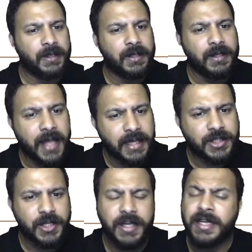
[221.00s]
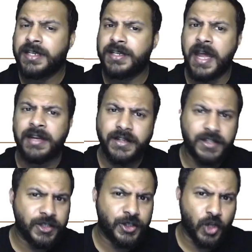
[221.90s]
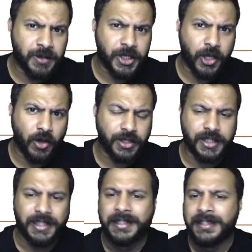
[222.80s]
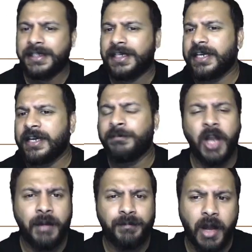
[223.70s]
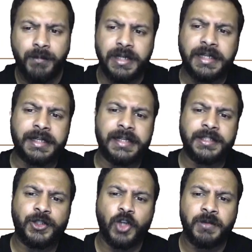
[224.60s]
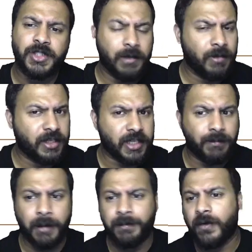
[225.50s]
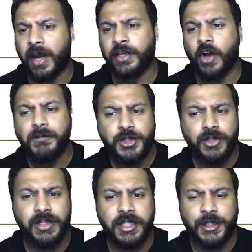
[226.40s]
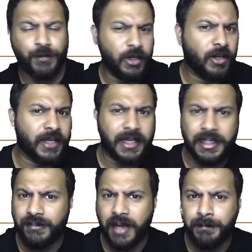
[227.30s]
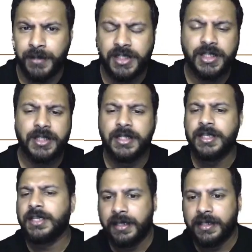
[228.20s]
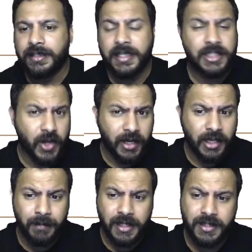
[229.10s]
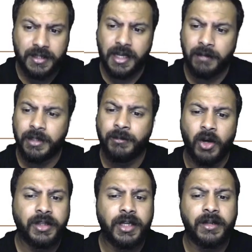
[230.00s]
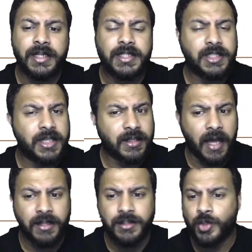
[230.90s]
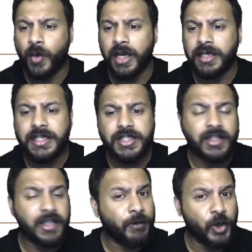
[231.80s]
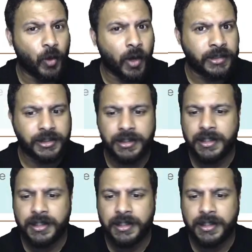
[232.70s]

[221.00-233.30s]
Next, it encourages job security. Employee empowerment increases job stability by providing opportunities for learning and development. These training pieces help them hone their existing talents while teaching them new ones.